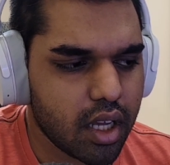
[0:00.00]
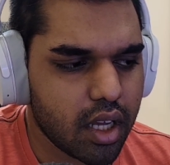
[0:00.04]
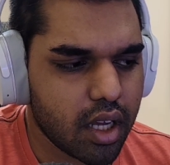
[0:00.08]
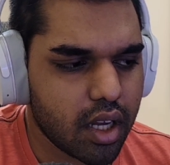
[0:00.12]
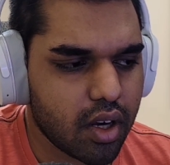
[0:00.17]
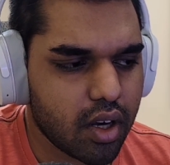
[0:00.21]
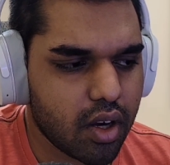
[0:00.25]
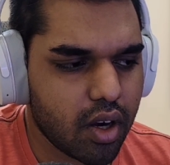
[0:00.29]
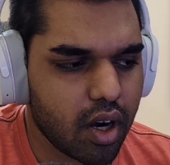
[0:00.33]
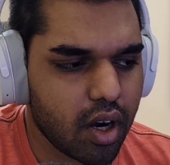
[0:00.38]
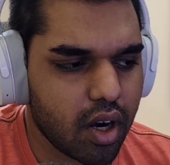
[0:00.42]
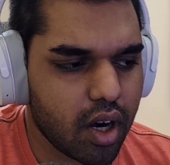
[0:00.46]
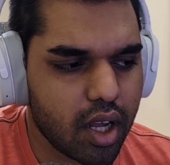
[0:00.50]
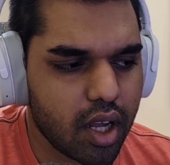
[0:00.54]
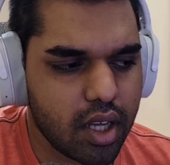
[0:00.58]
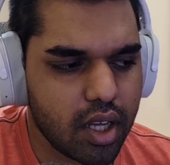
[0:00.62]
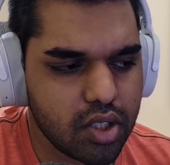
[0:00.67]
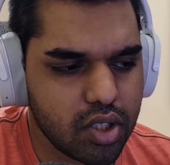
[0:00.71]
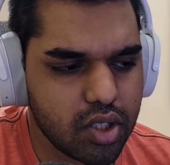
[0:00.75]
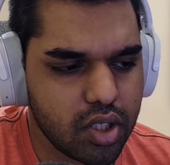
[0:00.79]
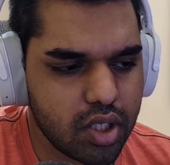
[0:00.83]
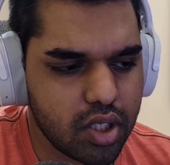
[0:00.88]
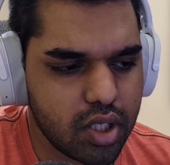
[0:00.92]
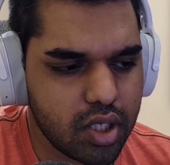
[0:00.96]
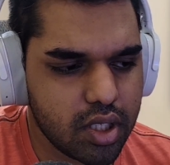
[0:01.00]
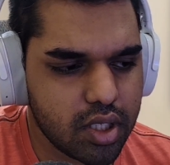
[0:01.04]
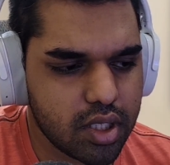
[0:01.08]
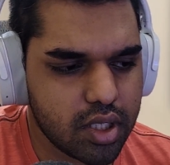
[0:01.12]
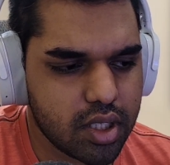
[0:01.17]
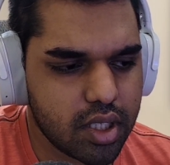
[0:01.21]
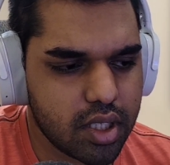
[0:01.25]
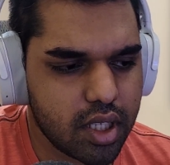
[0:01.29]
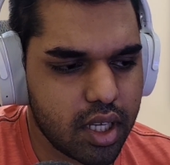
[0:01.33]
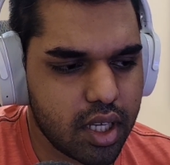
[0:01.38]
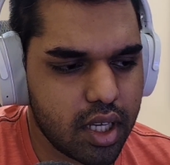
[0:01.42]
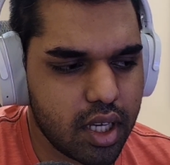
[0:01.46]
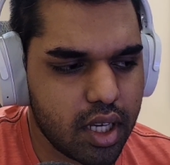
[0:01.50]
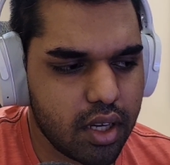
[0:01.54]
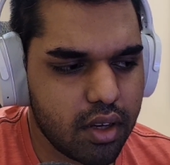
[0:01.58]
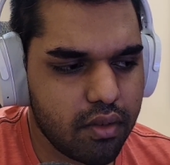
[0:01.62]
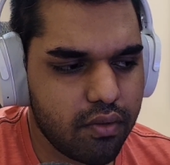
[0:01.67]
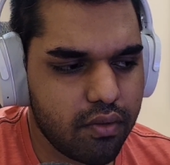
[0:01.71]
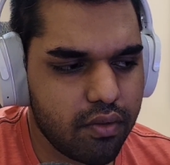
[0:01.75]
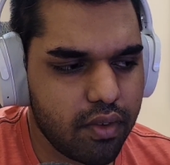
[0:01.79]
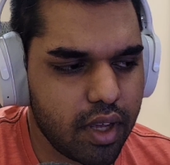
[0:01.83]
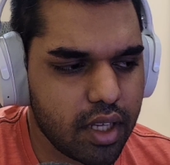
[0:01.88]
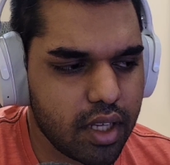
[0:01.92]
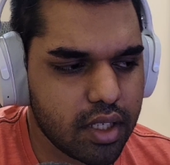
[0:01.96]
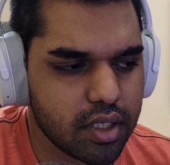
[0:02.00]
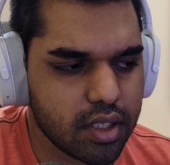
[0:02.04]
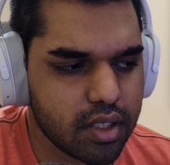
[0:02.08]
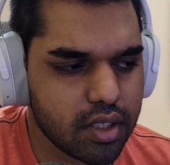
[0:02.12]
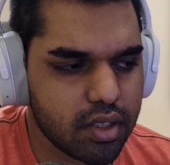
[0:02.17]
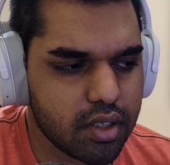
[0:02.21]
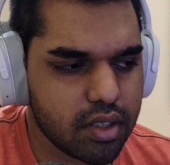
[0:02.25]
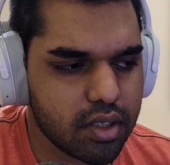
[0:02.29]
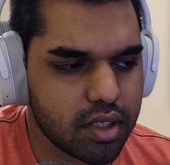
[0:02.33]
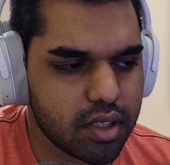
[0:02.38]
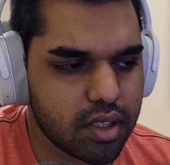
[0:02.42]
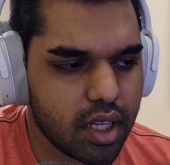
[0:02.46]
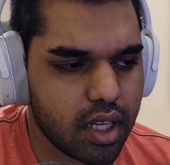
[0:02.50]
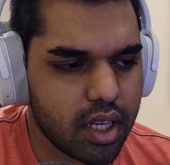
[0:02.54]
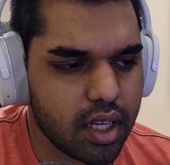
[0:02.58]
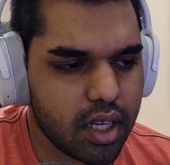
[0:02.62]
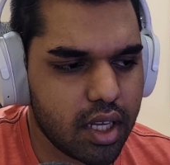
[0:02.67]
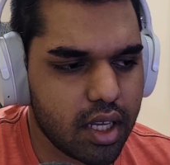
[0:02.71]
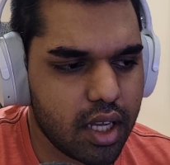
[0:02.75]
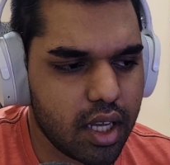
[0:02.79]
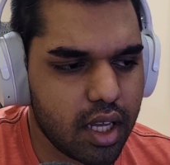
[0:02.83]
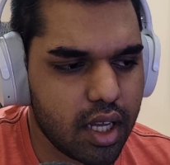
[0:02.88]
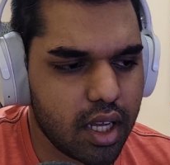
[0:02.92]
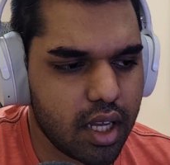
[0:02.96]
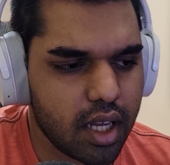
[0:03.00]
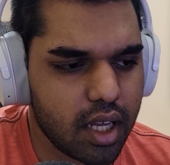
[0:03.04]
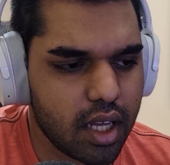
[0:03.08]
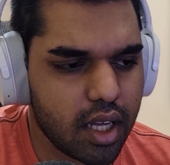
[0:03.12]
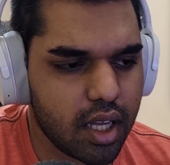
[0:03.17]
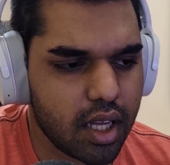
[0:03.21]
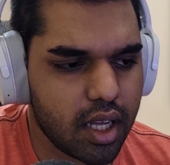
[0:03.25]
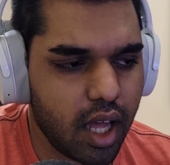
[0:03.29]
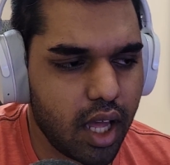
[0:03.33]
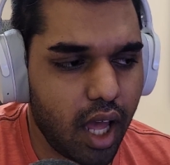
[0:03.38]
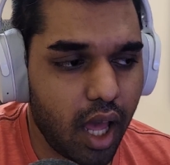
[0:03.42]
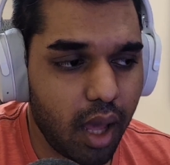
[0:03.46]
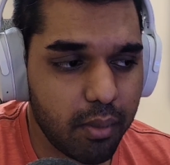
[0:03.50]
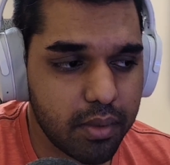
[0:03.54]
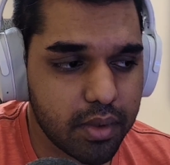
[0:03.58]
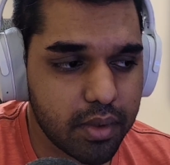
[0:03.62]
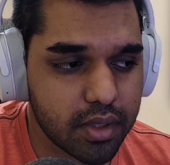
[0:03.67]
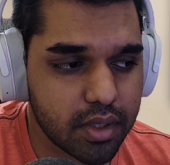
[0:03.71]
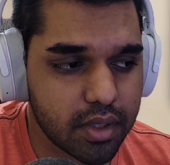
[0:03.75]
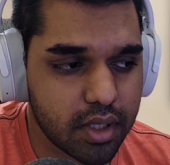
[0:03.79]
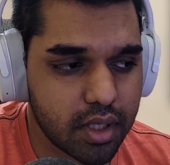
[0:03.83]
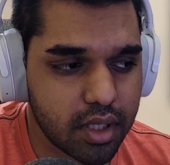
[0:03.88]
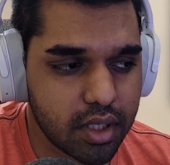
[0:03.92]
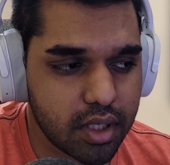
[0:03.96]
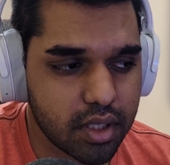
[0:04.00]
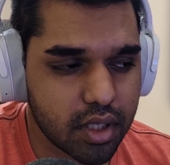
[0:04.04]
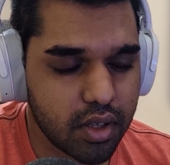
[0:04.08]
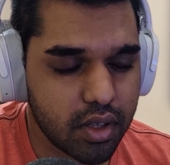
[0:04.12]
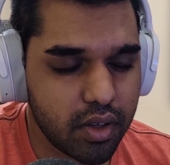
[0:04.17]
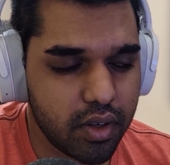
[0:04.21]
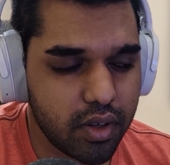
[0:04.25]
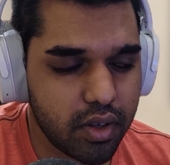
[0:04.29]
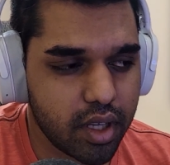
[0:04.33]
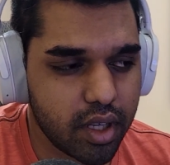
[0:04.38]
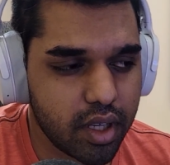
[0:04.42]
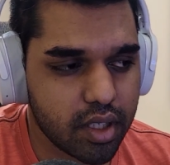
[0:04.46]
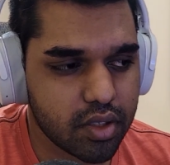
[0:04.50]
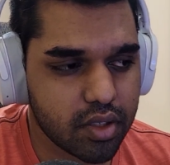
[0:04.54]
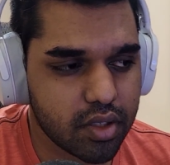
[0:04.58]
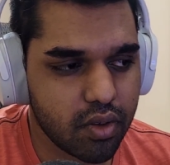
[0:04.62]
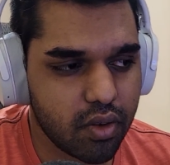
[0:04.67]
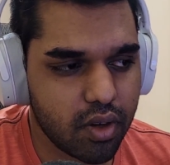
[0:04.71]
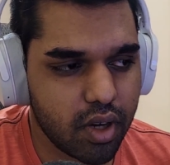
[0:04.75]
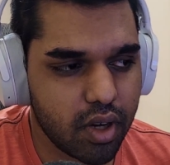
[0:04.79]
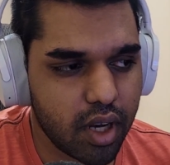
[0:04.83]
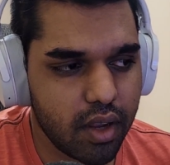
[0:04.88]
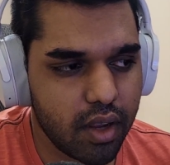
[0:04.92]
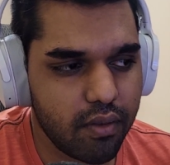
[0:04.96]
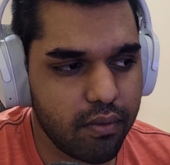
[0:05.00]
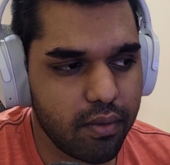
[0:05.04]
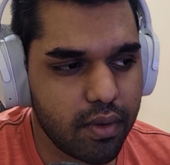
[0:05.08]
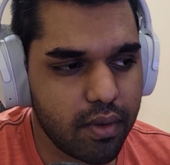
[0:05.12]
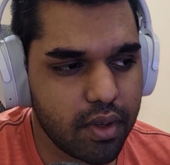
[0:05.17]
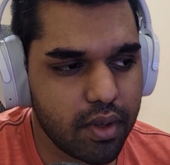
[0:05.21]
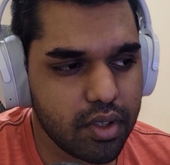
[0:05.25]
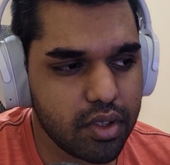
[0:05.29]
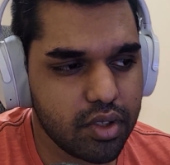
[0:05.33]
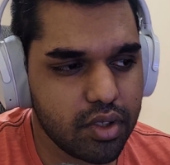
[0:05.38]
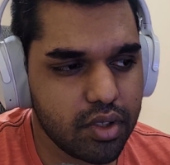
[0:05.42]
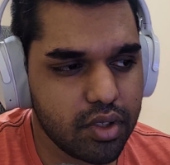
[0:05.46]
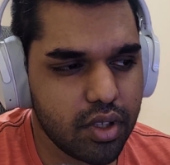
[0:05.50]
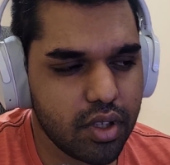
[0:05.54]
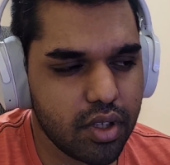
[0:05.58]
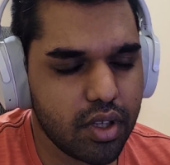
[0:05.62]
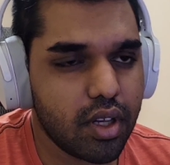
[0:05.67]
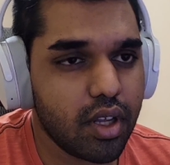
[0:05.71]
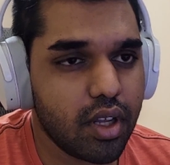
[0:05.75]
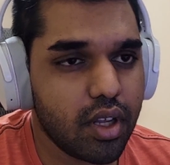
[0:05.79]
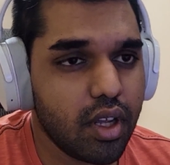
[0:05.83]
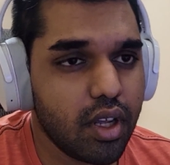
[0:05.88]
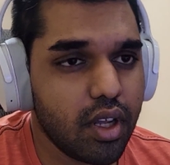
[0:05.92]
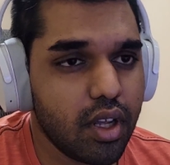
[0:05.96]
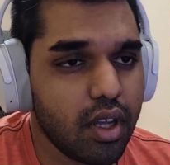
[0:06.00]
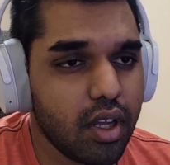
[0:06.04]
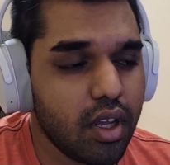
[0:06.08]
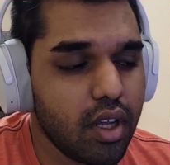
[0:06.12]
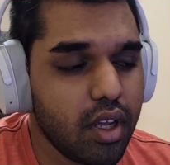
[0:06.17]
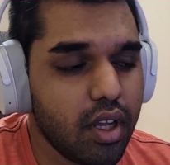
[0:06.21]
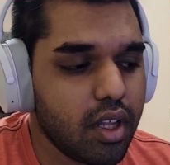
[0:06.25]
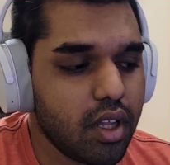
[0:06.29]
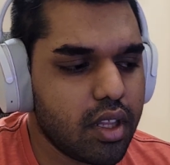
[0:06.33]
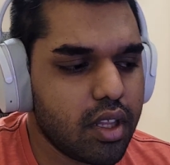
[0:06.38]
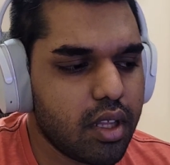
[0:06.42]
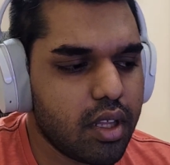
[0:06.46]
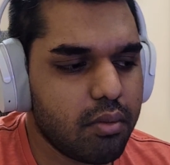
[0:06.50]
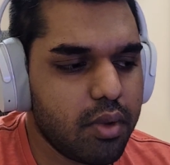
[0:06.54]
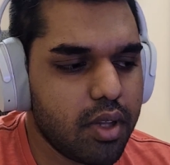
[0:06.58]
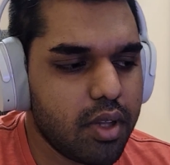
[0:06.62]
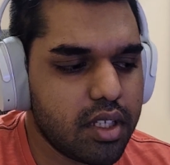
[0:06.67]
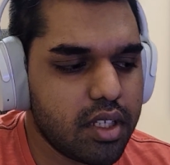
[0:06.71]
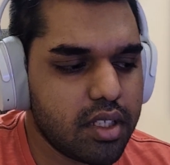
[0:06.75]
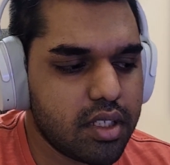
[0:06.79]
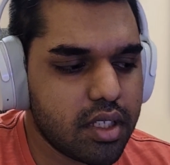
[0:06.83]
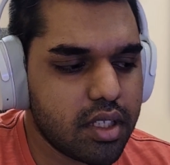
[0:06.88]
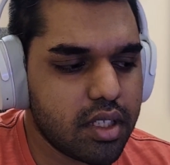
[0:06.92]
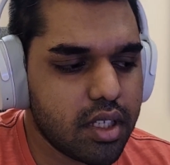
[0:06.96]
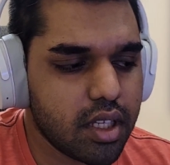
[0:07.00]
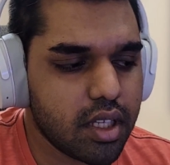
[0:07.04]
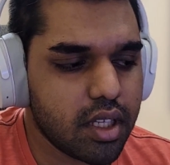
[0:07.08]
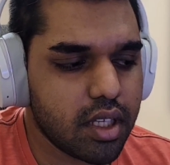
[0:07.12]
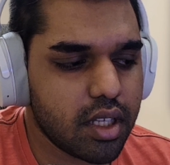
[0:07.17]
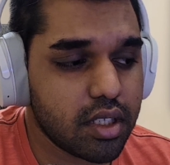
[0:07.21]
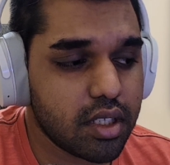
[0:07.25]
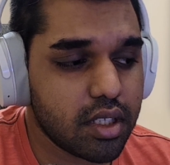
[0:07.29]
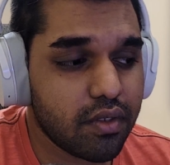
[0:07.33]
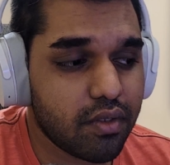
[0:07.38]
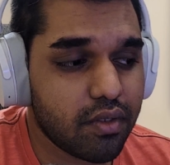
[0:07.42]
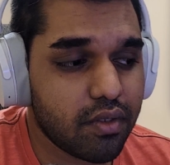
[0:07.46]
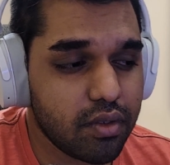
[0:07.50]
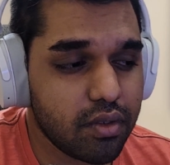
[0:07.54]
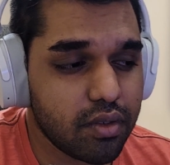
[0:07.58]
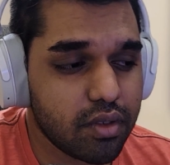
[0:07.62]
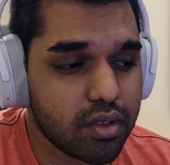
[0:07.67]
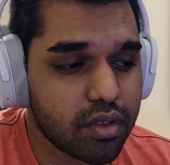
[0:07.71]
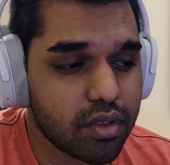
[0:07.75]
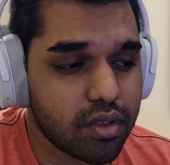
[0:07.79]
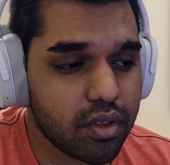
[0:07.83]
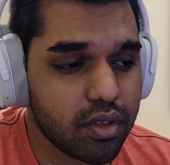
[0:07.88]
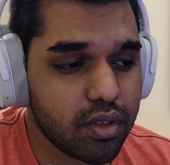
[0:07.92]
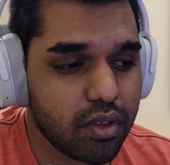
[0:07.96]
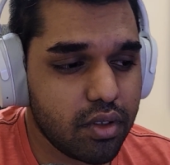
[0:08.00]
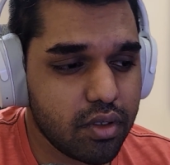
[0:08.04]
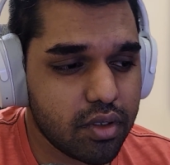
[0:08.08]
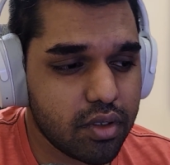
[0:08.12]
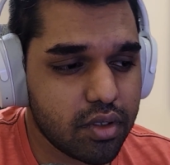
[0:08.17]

CryEngine is there. Phaser is there. Amazon is creating its own game engine. There are billions and dozens of tools to use.